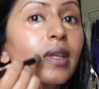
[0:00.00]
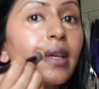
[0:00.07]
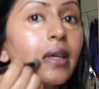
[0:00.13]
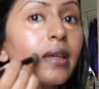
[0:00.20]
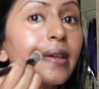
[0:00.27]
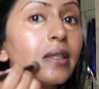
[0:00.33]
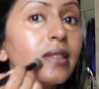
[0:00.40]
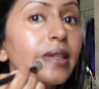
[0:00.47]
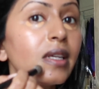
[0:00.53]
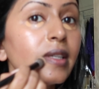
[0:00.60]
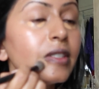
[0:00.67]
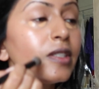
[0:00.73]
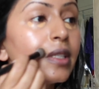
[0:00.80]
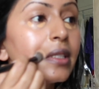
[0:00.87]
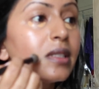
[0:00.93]
And
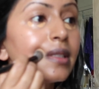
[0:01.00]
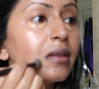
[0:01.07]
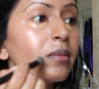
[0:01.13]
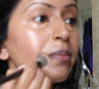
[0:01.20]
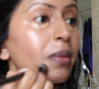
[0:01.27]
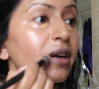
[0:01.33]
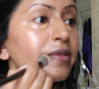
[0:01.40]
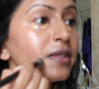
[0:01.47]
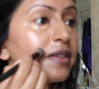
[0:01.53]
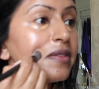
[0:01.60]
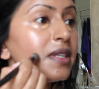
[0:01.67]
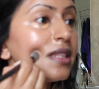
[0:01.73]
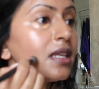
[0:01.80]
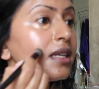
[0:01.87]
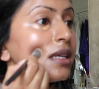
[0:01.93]
it just buffs
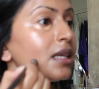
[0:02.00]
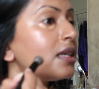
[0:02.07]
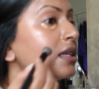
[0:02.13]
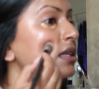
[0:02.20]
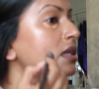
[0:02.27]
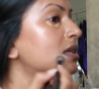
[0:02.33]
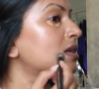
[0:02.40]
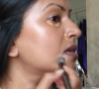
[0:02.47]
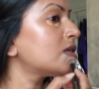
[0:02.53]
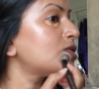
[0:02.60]
everything in